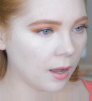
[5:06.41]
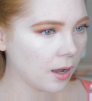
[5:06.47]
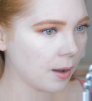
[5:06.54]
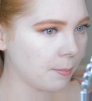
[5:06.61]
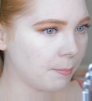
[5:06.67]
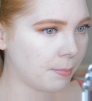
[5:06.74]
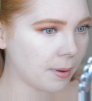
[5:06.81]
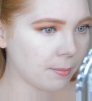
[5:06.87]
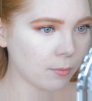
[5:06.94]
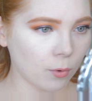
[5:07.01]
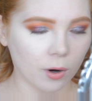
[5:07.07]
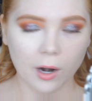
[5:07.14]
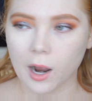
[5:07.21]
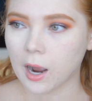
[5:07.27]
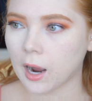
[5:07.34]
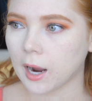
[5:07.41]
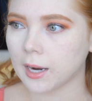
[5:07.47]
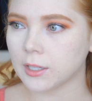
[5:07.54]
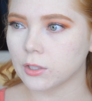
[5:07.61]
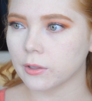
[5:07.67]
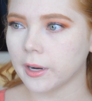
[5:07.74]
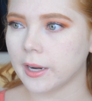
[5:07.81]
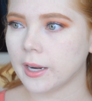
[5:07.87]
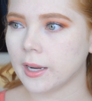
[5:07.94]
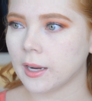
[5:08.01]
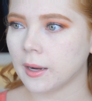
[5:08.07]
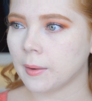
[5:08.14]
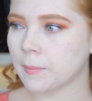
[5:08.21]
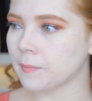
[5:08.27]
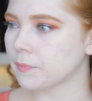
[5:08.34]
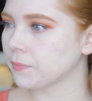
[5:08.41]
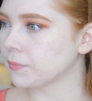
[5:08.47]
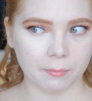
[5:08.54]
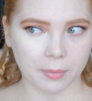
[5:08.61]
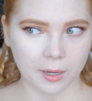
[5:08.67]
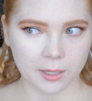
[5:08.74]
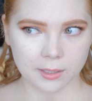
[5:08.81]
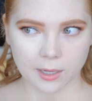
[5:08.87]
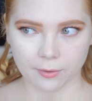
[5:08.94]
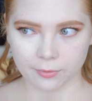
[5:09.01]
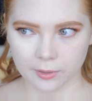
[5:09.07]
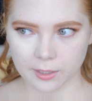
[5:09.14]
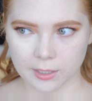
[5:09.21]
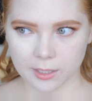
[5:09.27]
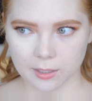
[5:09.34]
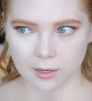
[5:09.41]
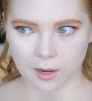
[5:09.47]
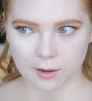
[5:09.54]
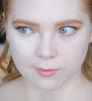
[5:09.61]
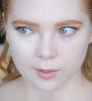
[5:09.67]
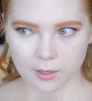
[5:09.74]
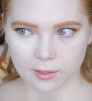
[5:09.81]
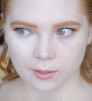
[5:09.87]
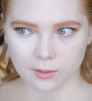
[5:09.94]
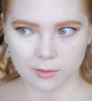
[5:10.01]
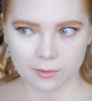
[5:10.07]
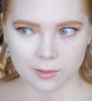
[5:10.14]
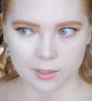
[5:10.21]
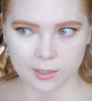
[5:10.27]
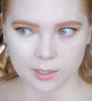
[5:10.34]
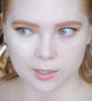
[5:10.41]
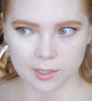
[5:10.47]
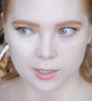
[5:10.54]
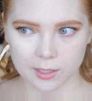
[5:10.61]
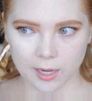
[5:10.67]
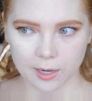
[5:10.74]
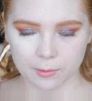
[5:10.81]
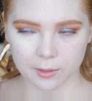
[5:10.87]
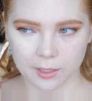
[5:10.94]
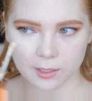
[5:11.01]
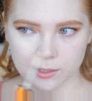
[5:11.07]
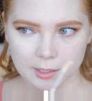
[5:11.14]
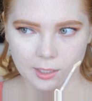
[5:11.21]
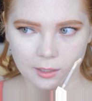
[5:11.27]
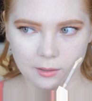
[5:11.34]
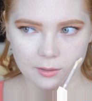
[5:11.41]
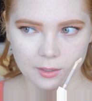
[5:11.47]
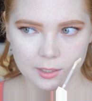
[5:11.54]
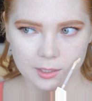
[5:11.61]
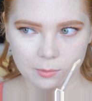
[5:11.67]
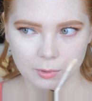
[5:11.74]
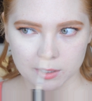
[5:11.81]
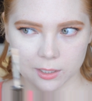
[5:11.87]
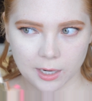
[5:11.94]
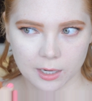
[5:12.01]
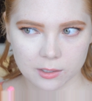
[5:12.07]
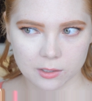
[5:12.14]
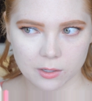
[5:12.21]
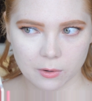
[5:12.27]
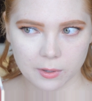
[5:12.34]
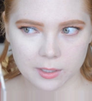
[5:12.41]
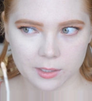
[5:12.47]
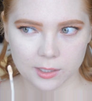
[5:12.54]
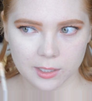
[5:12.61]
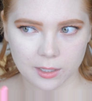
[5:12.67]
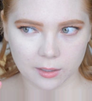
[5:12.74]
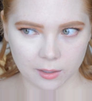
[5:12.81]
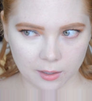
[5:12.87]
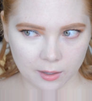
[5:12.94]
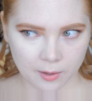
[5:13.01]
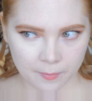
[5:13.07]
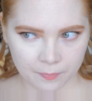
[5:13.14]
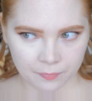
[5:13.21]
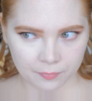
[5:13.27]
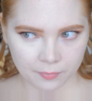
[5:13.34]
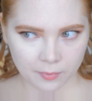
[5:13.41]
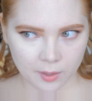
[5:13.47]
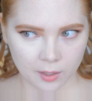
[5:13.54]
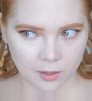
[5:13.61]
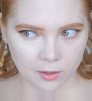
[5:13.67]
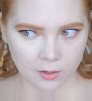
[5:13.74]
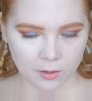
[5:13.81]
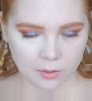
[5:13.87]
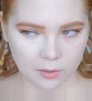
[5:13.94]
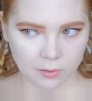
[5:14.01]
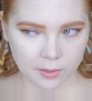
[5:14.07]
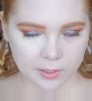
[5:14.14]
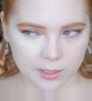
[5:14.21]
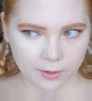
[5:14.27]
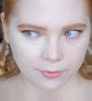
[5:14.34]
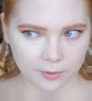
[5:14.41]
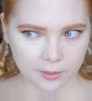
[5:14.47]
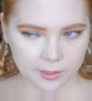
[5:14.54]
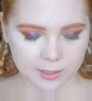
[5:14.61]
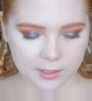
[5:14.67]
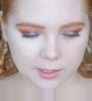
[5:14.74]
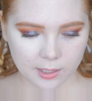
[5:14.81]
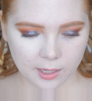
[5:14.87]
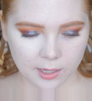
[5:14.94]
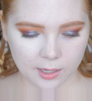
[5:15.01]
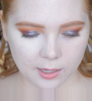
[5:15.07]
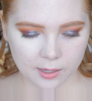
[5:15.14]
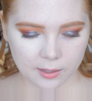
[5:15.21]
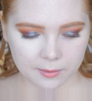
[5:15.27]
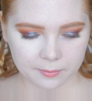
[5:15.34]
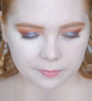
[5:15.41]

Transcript: a bit more hydrating, but definitely did cover. This is the side with the concealer. This one has no concealer. You can definitely see